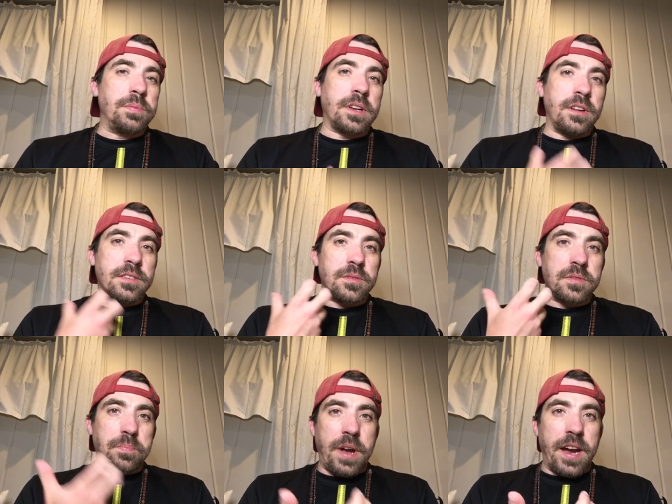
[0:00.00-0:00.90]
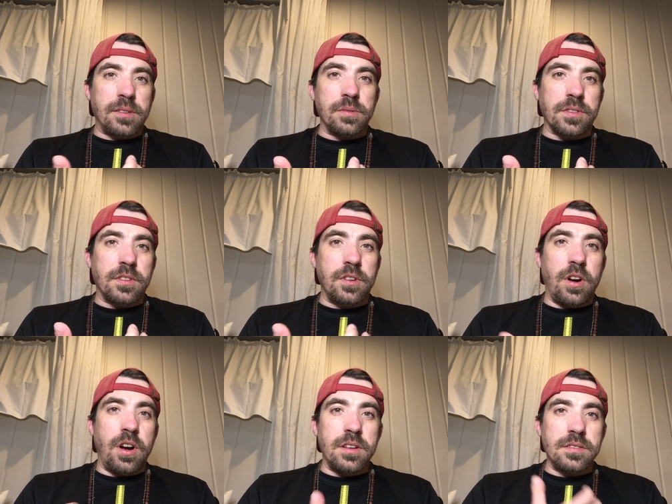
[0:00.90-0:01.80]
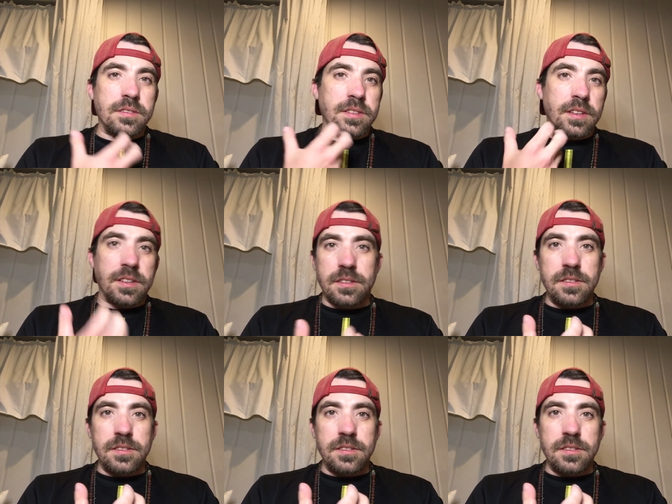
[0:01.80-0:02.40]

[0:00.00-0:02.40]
because it was packed with gauze to,